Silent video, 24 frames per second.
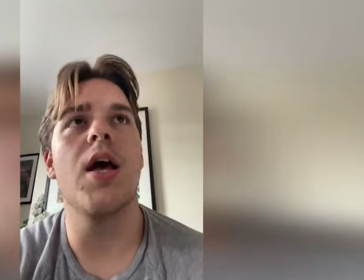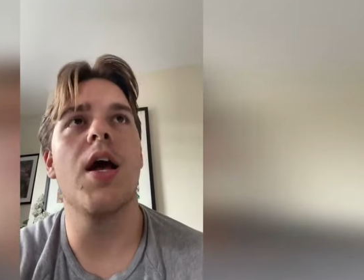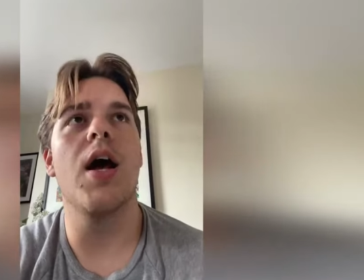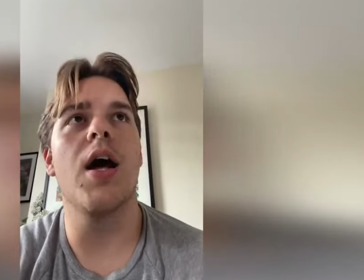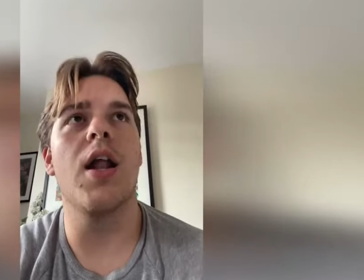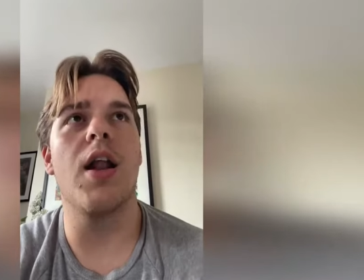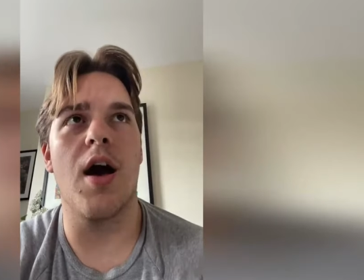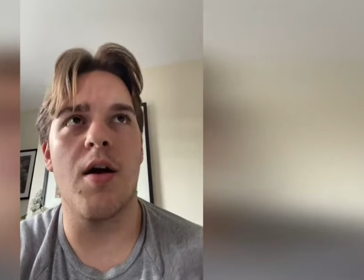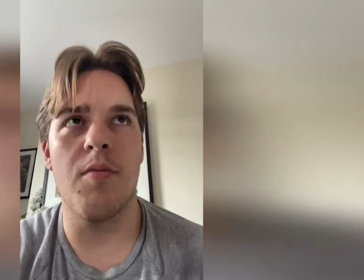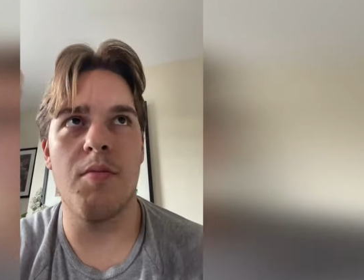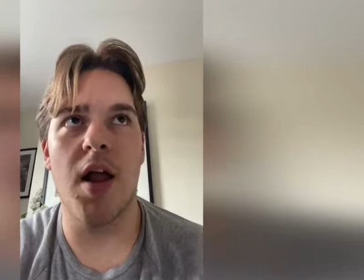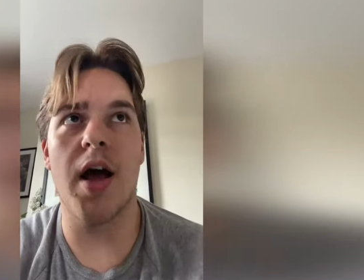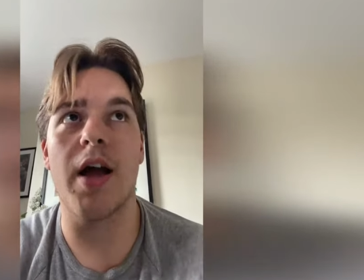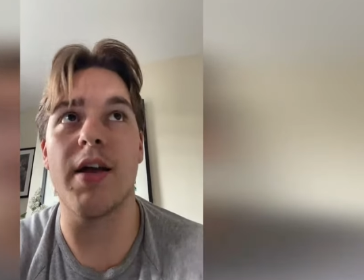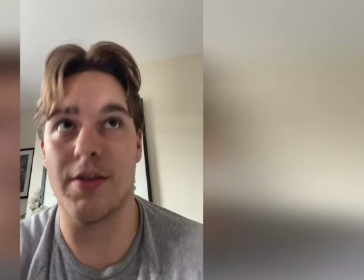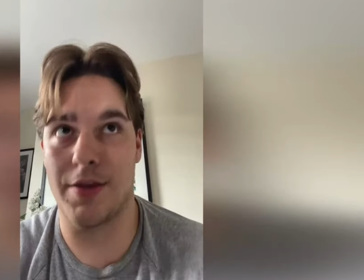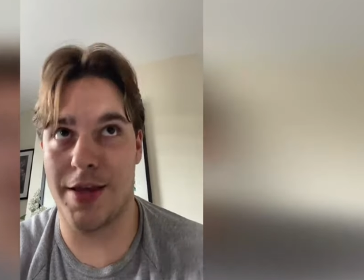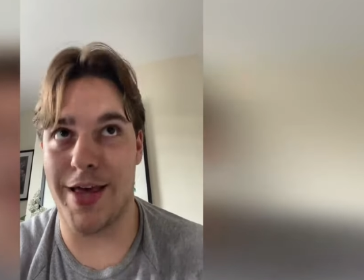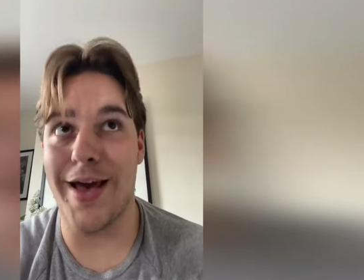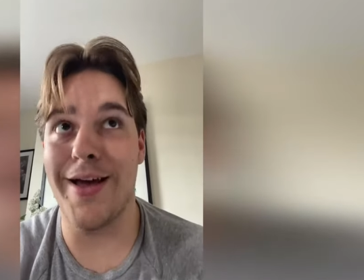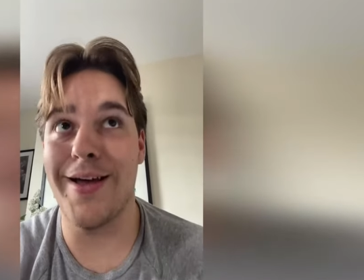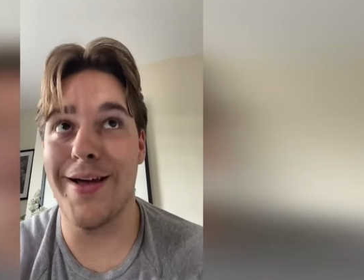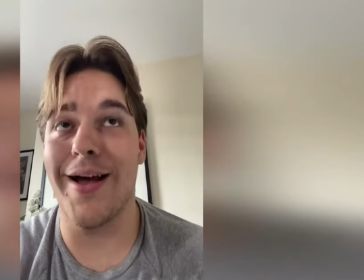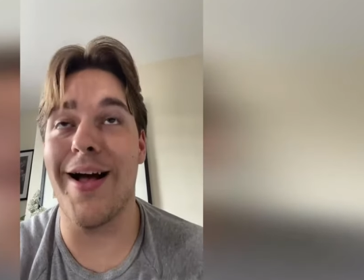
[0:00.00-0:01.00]
And I'm like,
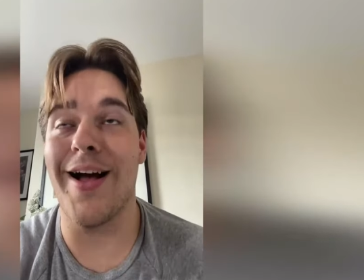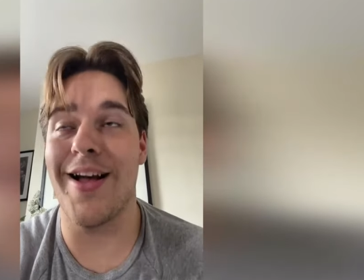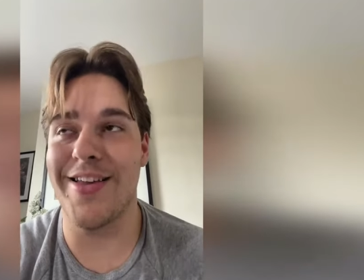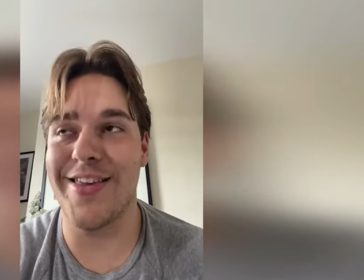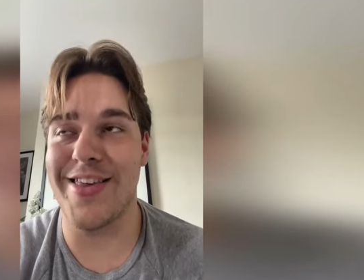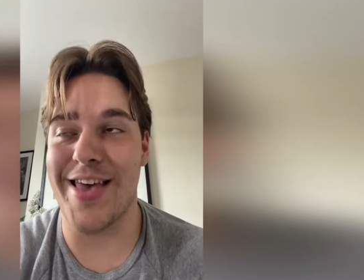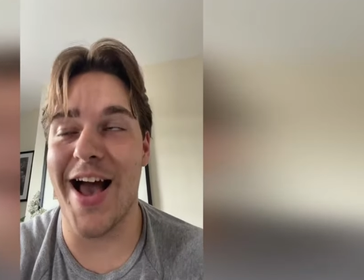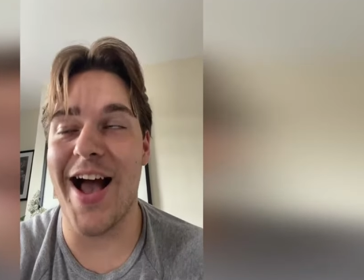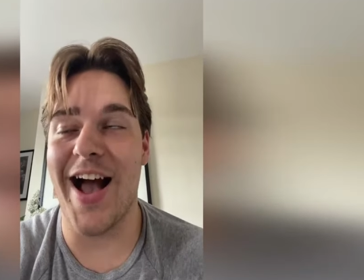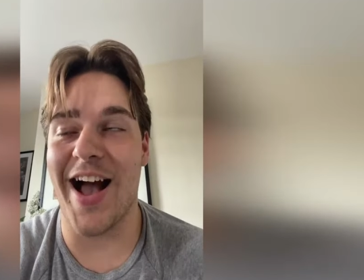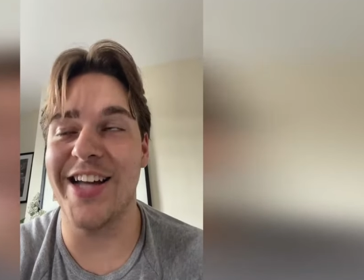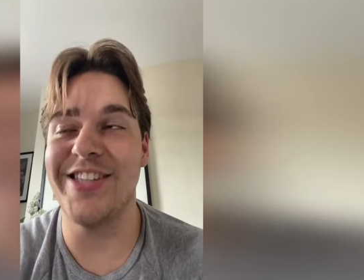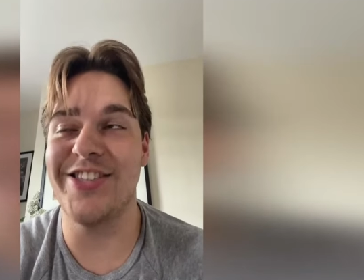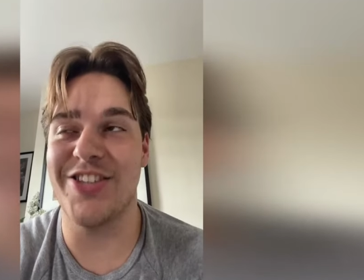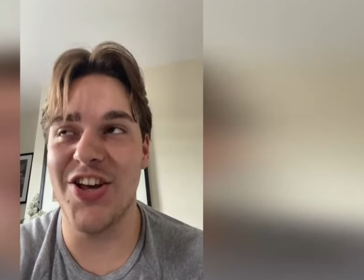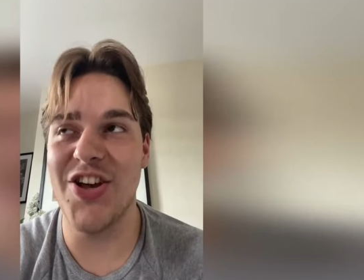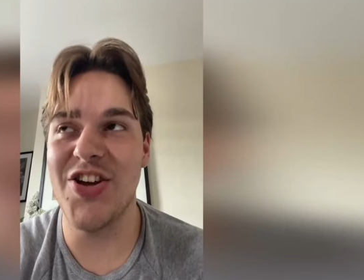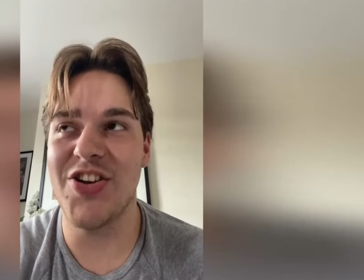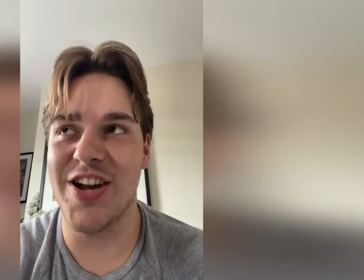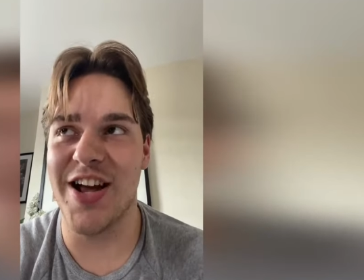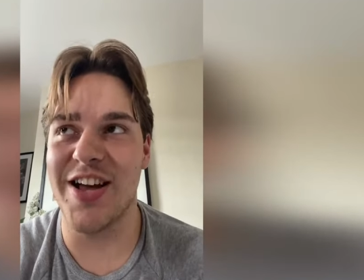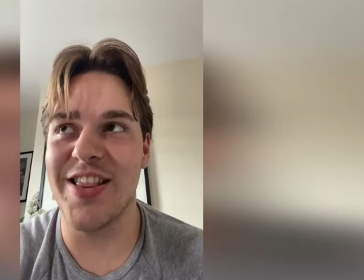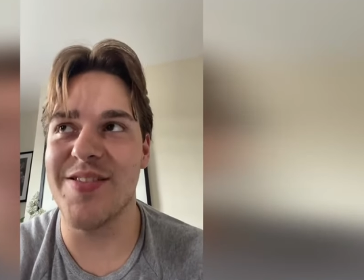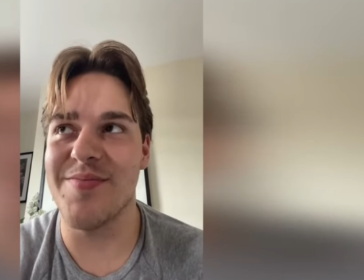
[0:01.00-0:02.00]
yeah, I
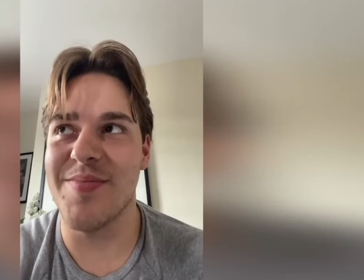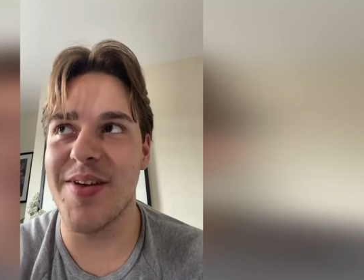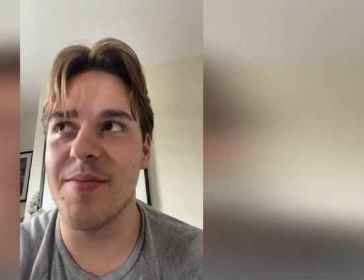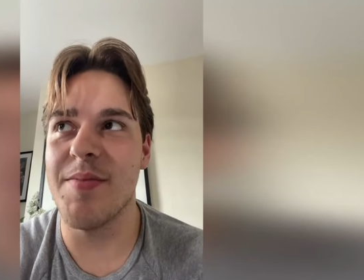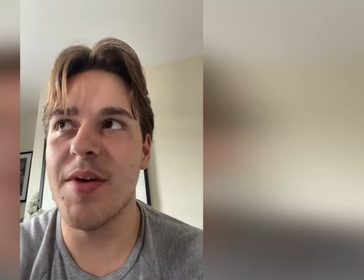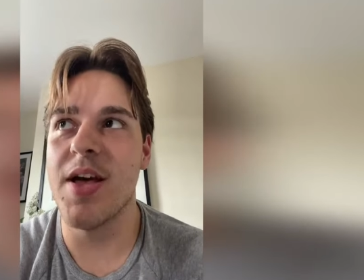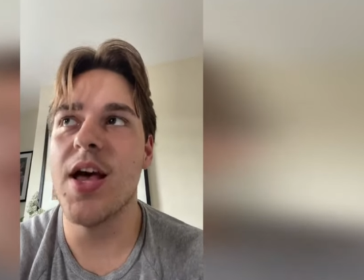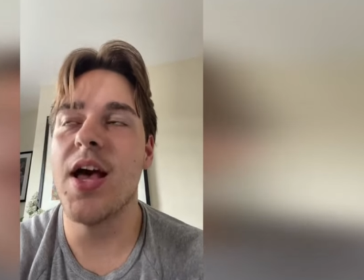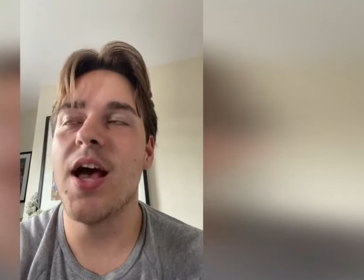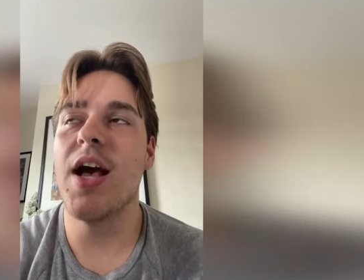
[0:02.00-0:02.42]
do know the meme.